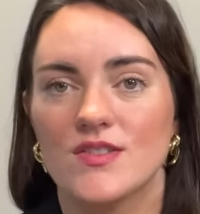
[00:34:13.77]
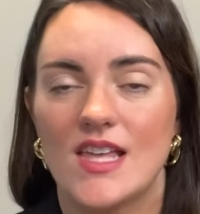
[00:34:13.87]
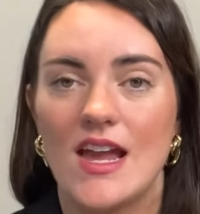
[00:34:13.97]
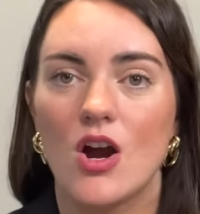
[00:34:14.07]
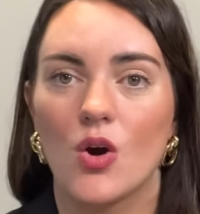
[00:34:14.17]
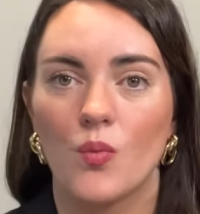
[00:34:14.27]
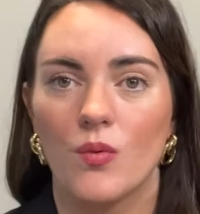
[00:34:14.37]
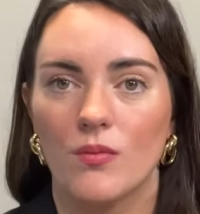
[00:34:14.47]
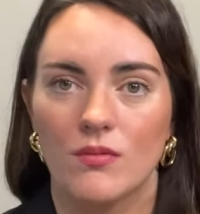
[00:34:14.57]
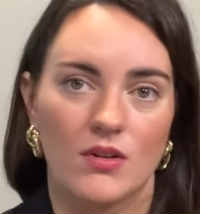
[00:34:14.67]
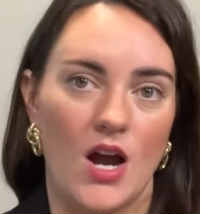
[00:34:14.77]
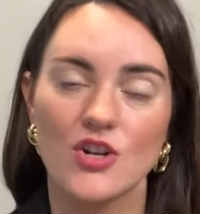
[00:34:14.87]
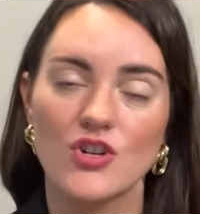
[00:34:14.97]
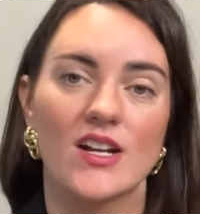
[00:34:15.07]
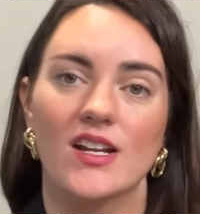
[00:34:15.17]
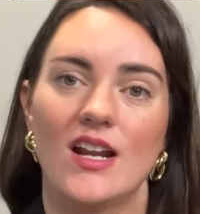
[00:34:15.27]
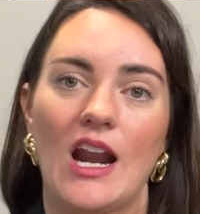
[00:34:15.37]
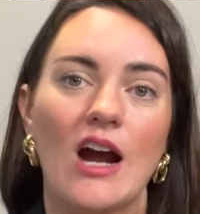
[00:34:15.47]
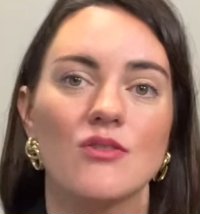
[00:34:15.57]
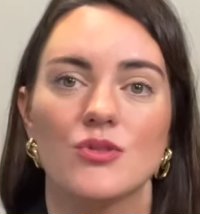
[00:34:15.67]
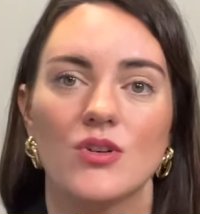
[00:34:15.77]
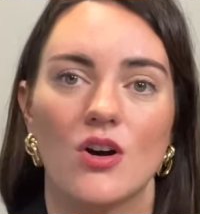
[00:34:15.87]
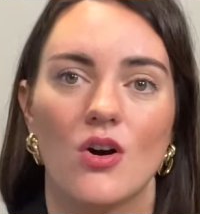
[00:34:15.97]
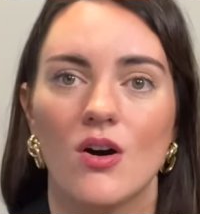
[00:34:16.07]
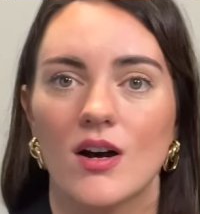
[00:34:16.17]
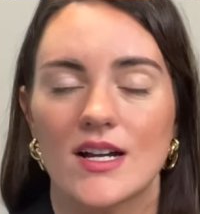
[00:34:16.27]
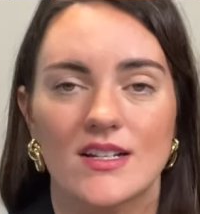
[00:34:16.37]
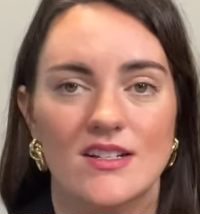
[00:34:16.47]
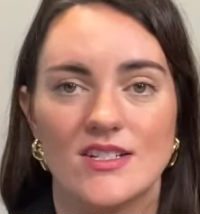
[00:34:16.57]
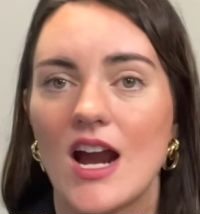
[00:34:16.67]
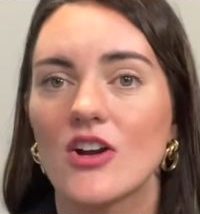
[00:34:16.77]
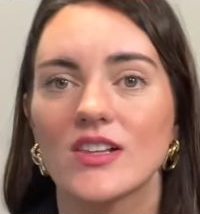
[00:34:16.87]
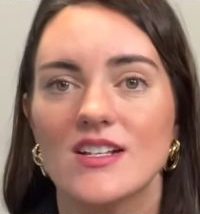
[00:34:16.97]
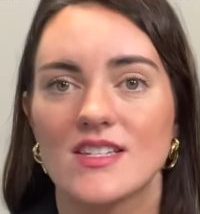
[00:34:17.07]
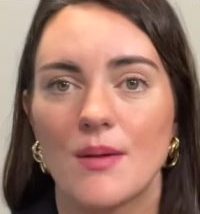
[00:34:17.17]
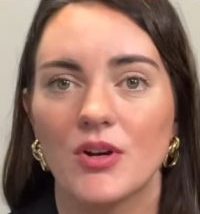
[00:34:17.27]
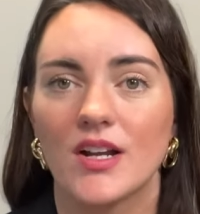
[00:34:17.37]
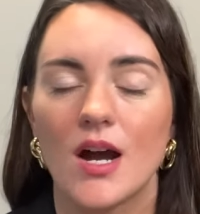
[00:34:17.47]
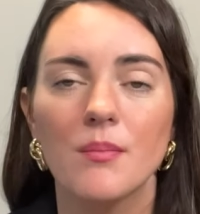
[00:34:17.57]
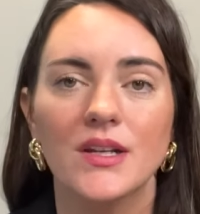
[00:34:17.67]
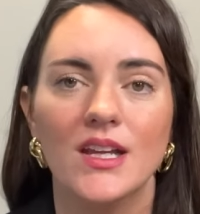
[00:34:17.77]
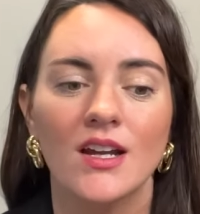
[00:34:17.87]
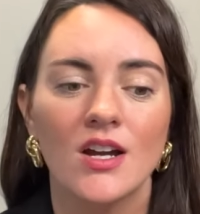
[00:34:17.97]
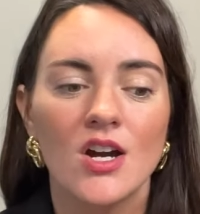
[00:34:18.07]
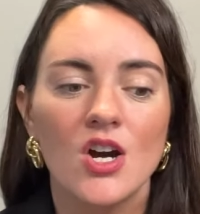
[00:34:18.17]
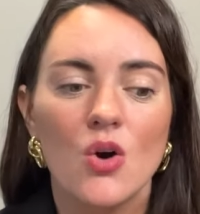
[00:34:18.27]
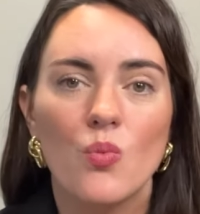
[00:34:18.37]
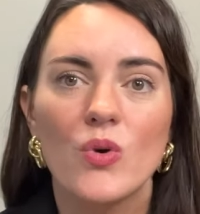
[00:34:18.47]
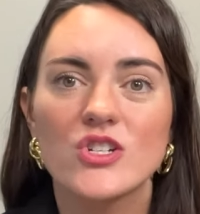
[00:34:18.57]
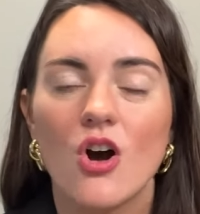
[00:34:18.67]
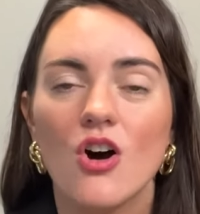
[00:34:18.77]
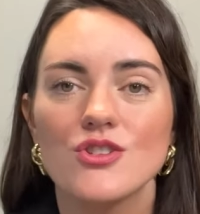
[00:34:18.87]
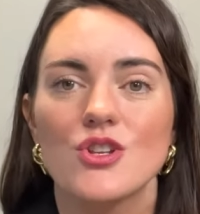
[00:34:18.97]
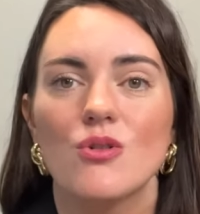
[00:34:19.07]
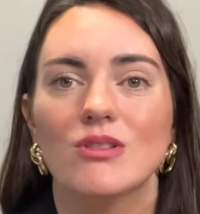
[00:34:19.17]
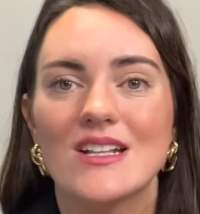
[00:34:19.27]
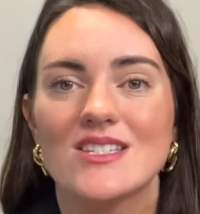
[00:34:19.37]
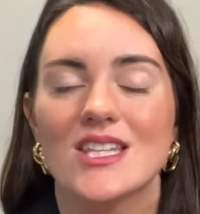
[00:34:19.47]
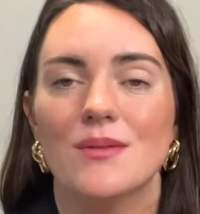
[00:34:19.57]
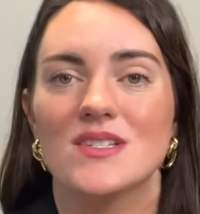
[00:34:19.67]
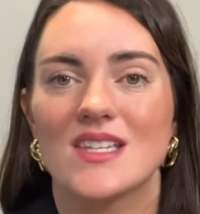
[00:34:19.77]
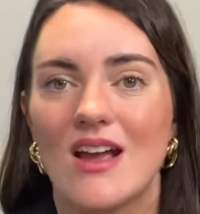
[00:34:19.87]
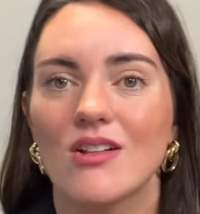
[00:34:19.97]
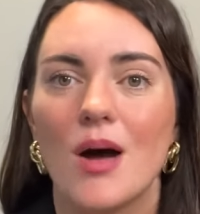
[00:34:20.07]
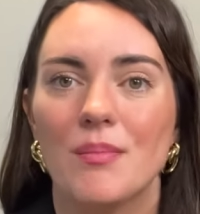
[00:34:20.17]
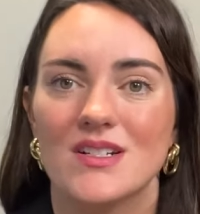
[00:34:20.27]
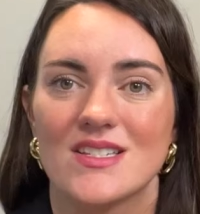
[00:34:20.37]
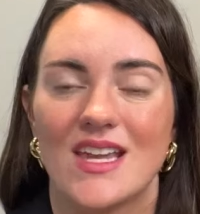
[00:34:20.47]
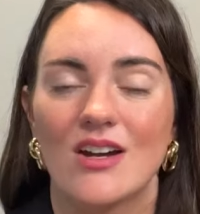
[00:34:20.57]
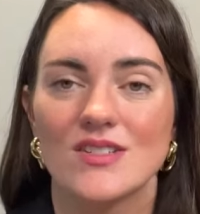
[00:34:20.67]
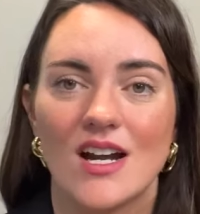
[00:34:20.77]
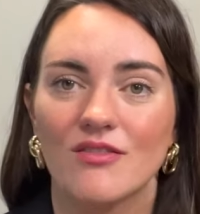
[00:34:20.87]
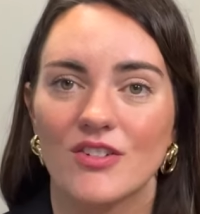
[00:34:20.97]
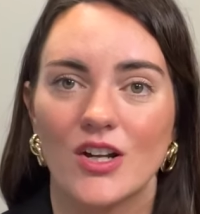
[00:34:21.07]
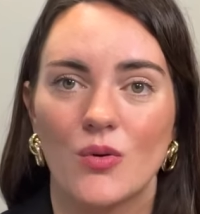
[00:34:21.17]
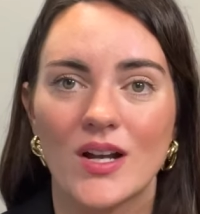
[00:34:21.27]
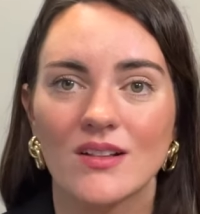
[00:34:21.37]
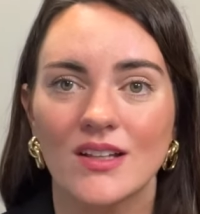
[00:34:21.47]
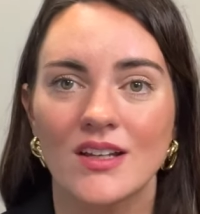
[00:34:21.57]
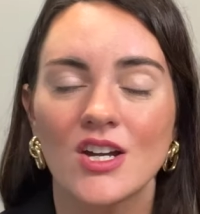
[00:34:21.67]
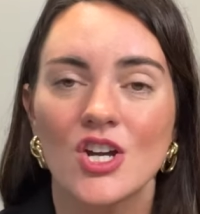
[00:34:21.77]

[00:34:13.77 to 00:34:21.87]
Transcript: They are contracting it out to an entirely separate company, which also lets them scale up and scale down very quickly.